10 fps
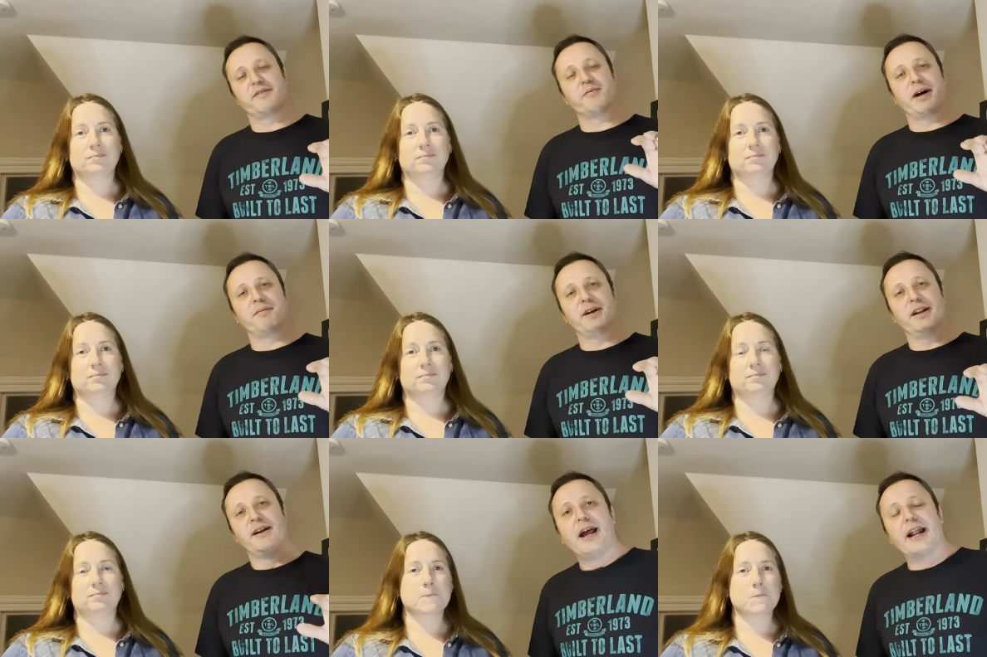Speaker 1: from
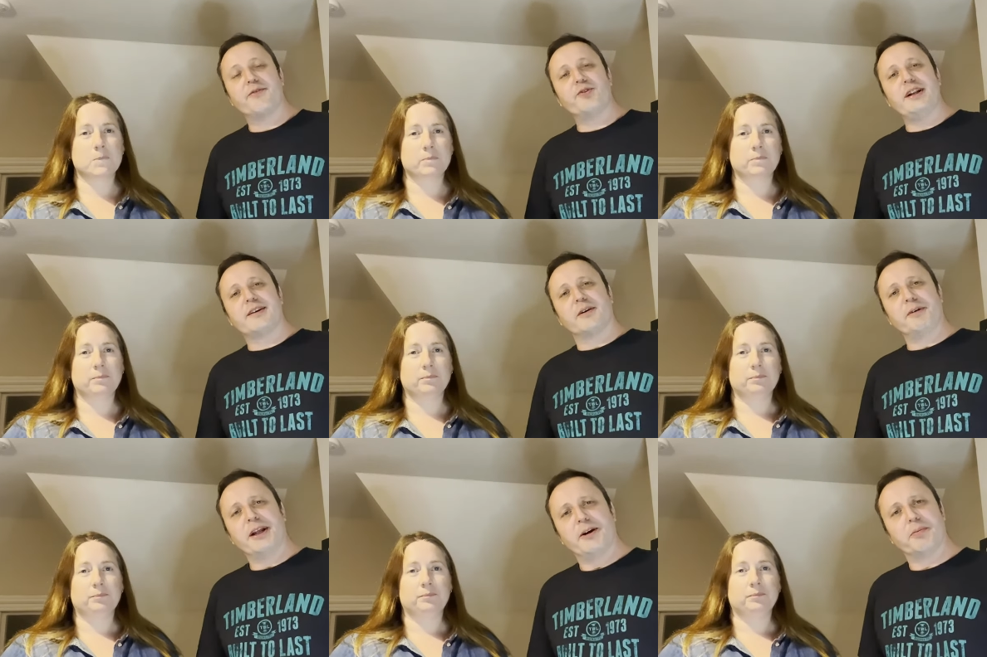happening. And it really got
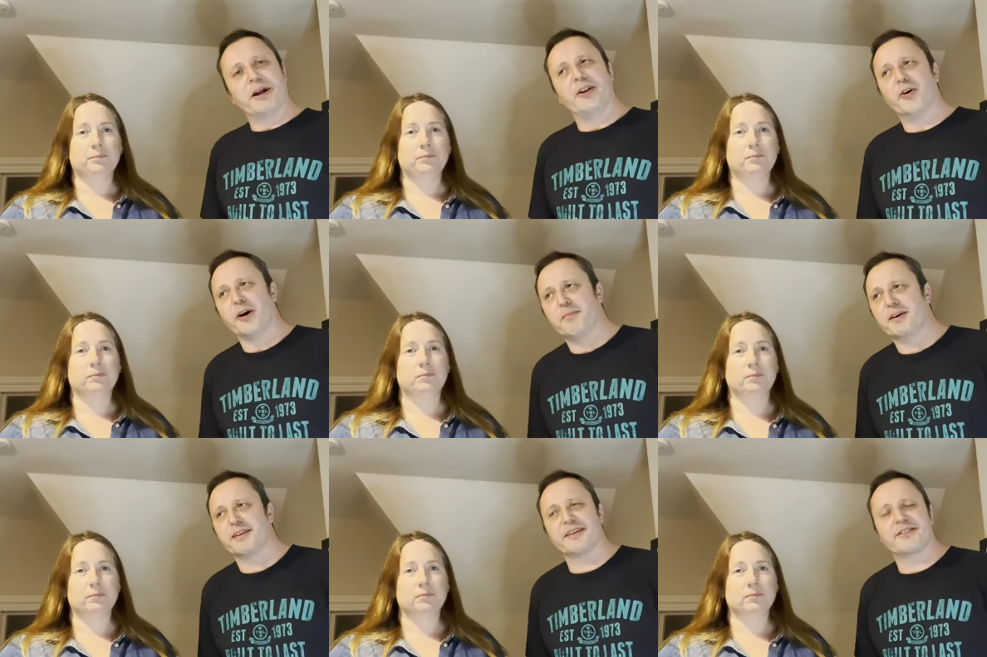me a little bit annoyed
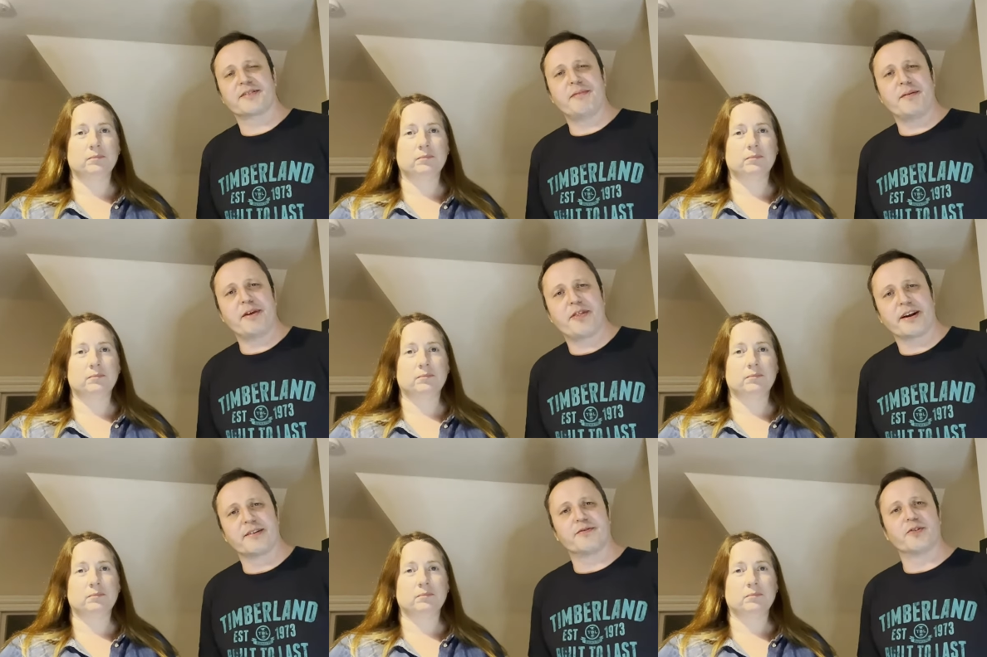because it just made me
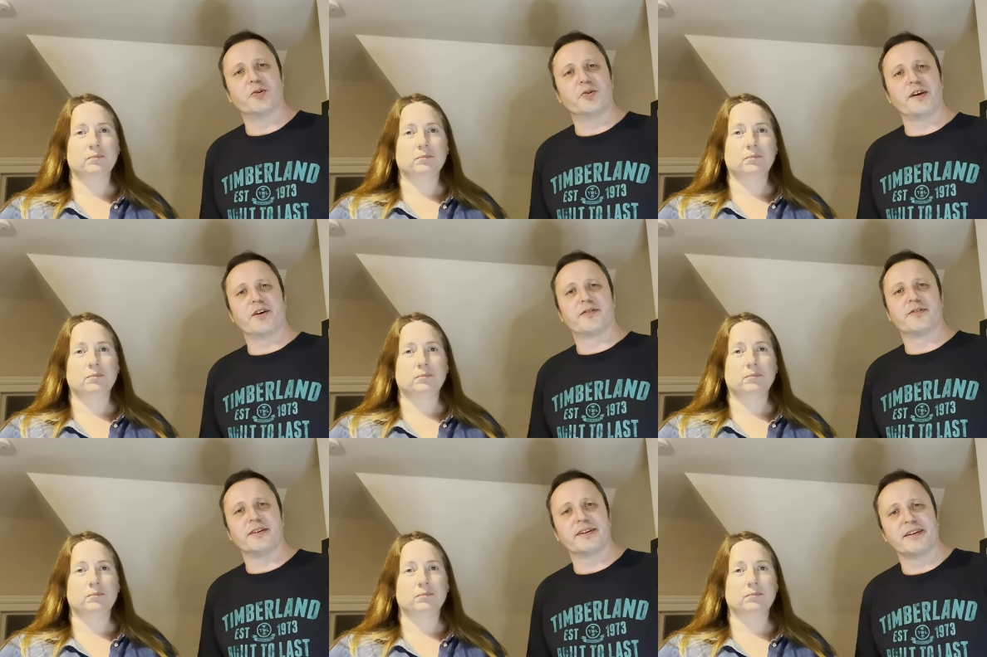think of all the
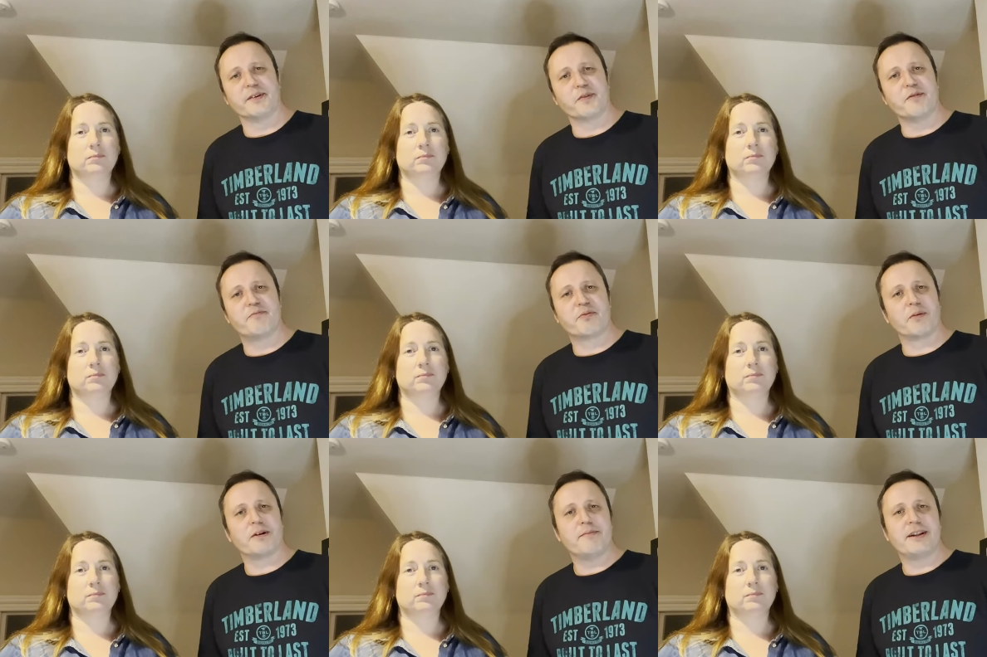offers that we've
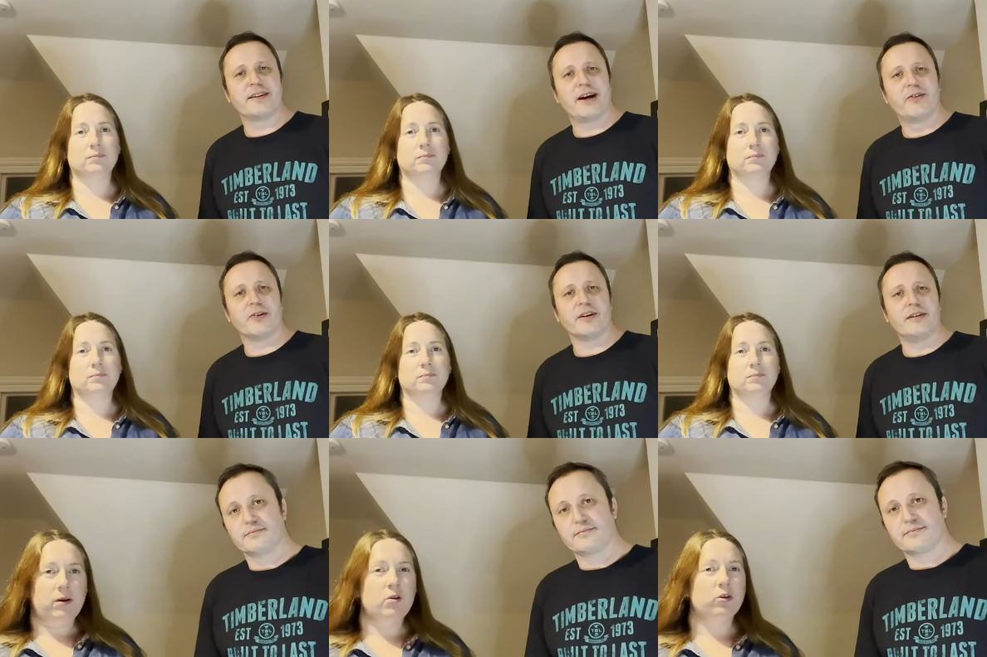probably missed out on.
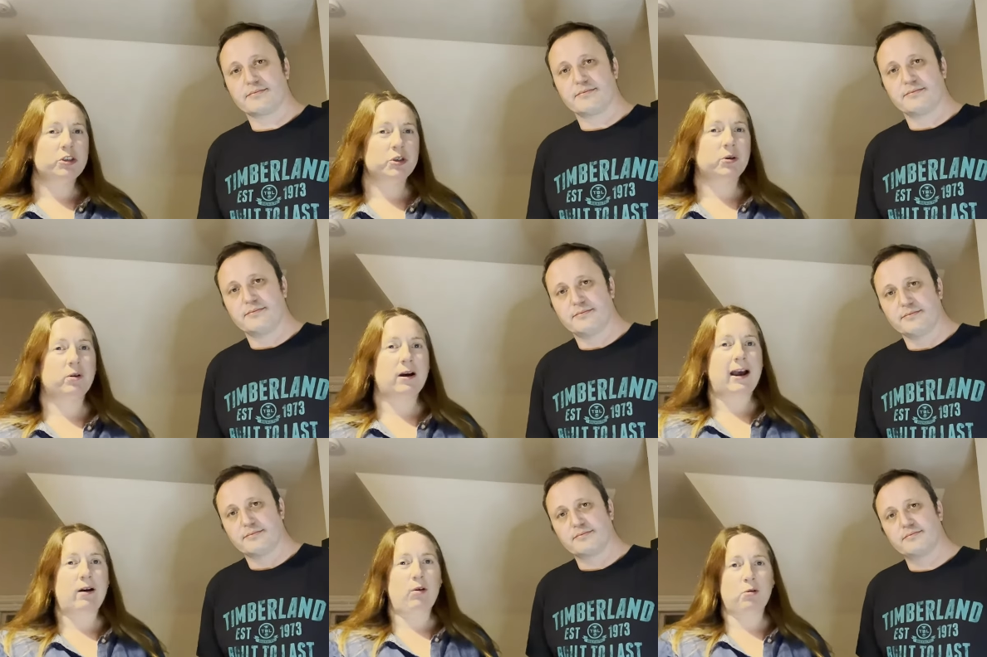
Speaker 2: We're not sure
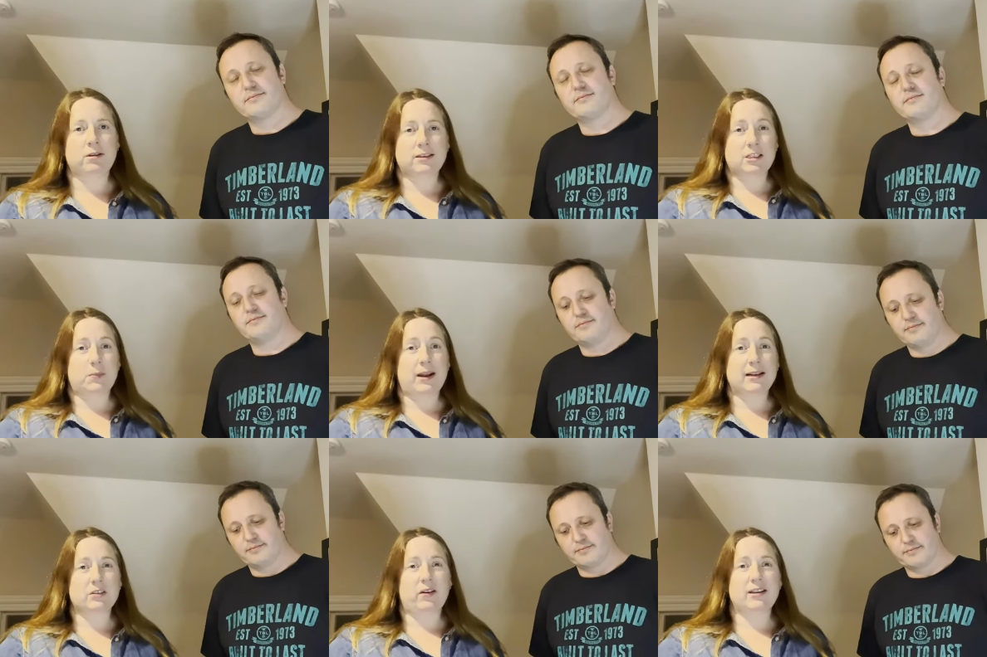how long this has been
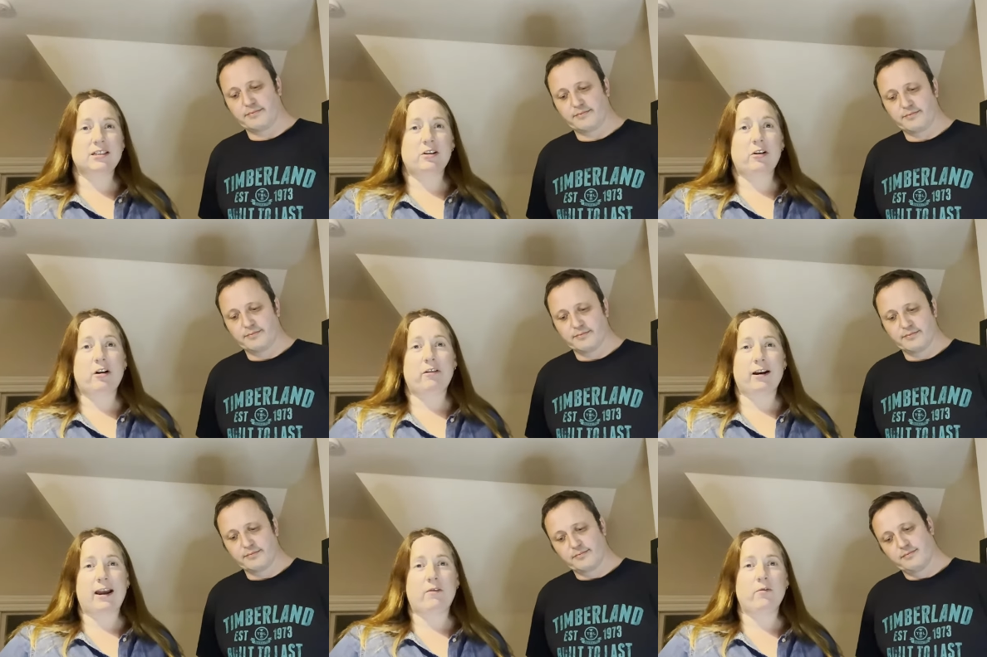activated on our
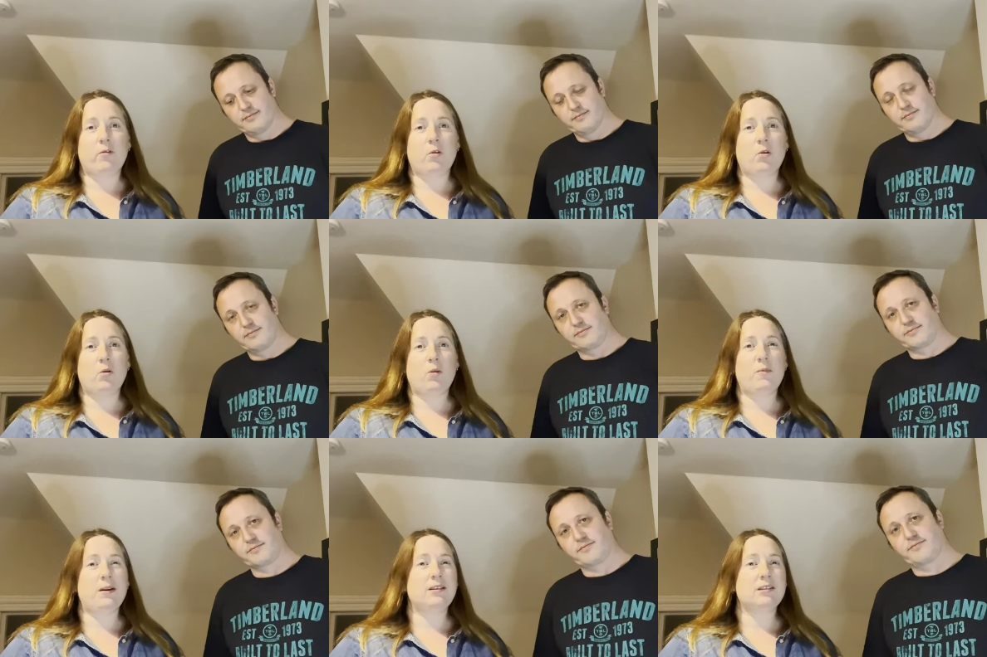account for.
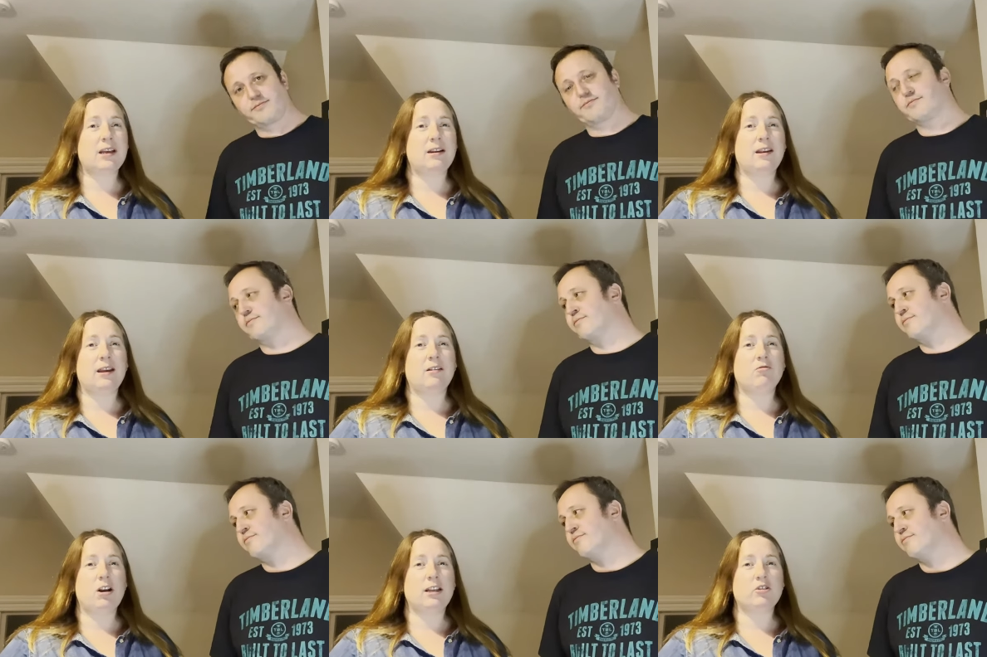We've been
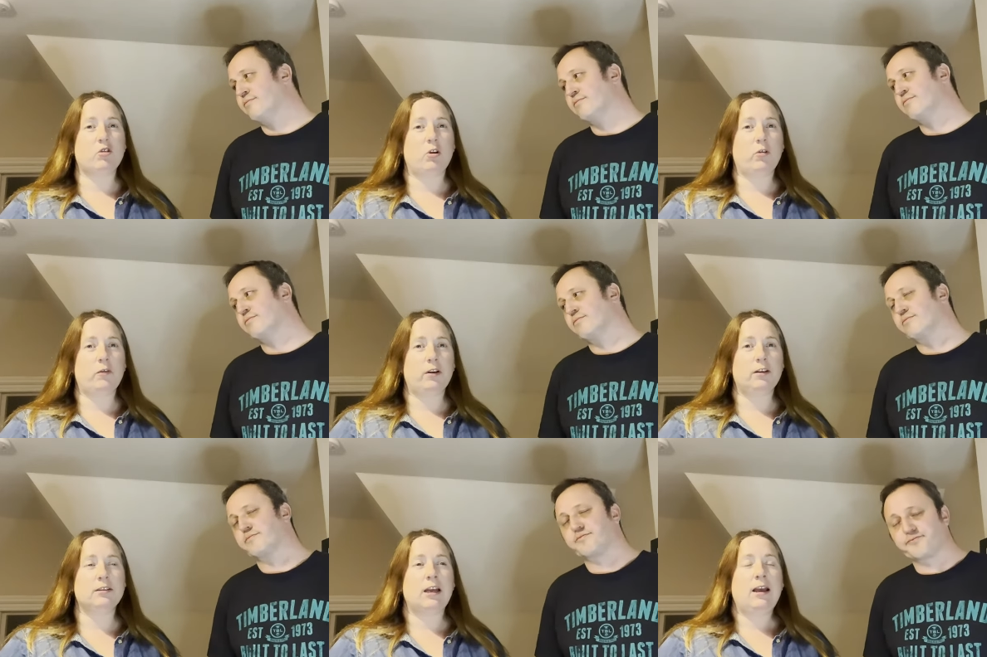sending really strong offers